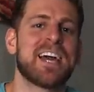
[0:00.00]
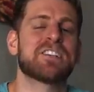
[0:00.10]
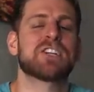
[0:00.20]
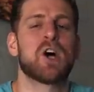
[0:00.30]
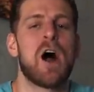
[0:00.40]
I
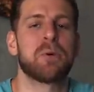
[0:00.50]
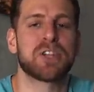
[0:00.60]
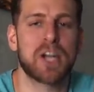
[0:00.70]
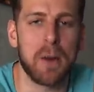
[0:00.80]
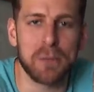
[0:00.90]
used to go out
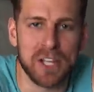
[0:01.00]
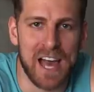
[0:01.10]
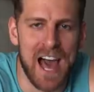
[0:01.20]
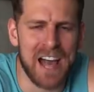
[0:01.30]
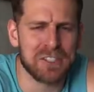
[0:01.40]
with a couple of
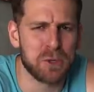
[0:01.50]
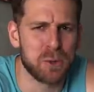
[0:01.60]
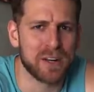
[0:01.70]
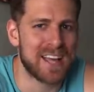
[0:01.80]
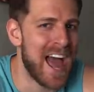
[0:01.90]
guys who
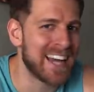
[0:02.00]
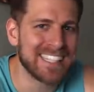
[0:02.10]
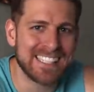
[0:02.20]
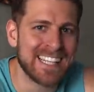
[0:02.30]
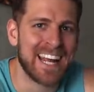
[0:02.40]
were kinda
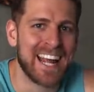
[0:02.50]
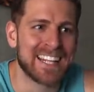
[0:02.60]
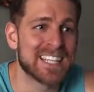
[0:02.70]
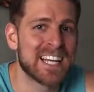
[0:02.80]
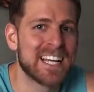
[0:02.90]

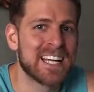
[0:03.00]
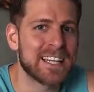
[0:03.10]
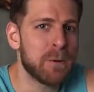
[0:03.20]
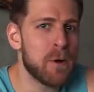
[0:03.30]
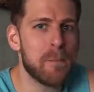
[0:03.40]
shitheads.
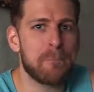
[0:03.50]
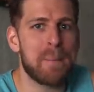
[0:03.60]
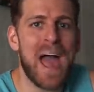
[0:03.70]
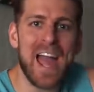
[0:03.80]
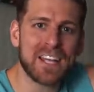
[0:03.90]
They weren't
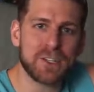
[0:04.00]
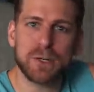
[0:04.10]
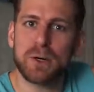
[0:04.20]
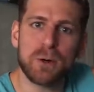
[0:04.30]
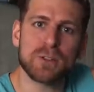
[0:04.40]
bad
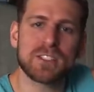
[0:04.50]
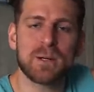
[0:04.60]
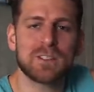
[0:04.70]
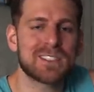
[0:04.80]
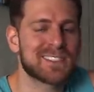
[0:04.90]
dudes, they
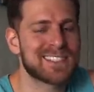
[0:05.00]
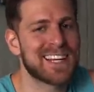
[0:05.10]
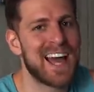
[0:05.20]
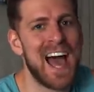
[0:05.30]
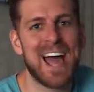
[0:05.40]
were just
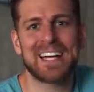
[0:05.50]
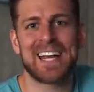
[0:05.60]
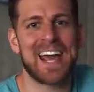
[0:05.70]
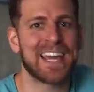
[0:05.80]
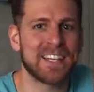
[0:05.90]
kinda
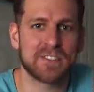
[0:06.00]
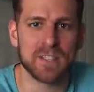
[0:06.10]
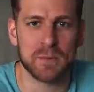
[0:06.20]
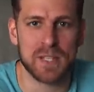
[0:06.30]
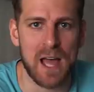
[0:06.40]
negative
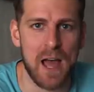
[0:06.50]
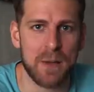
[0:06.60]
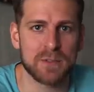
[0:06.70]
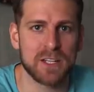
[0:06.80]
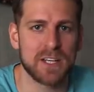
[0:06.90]

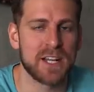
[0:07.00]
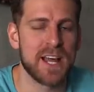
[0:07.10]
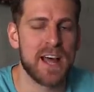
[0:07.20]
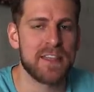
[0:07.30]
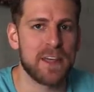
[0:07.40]
sometimes and
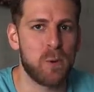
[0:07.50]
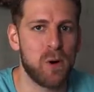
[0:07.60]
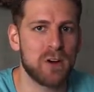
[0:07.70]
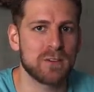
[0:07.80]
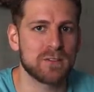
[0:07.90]
they
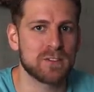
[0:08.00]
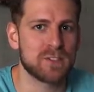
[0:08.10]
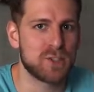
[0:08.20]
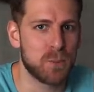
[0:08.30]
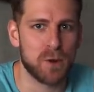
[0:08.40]
weren't
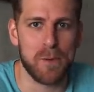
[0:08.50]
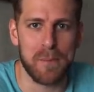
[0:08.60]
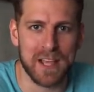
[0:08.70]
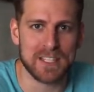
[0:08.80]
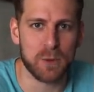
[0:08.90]
super
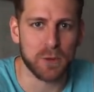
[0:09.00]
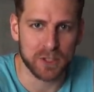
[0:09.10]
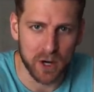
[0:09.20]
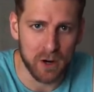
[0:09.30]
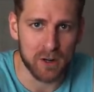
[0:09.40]
amazing
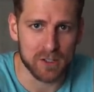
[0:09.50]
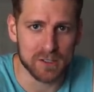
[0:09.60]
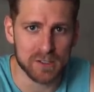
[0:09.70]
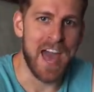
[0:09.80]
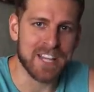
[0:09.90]
with
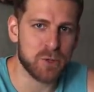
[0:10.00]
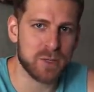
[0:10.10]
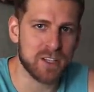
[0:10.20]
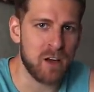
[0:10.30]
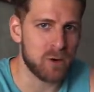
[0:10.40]
girls. As a
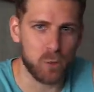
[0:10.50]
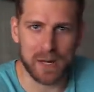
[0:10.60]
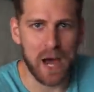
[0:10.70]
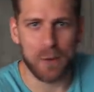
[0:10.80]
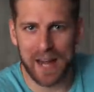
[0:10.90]
result,
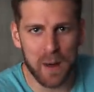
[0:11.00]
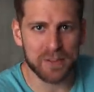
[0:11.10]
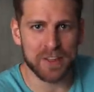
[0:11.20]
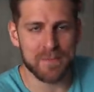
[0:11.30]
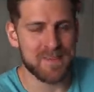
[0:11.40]
when I went out
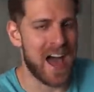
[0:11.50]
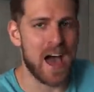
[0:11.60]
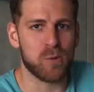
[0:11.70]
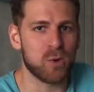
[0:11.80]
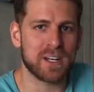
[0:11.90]
with them,
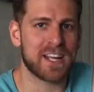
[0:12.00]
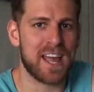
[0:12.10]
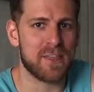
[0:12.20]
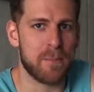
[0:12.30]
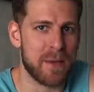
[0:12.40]
I wouldn't
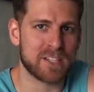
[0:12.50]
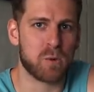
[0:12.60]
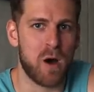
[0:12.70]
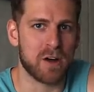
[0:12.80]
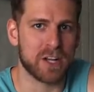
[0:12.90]
get the best
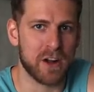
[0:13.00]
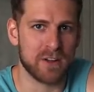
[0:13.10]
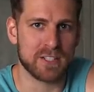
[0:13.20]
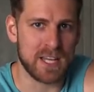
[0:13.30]
quality girls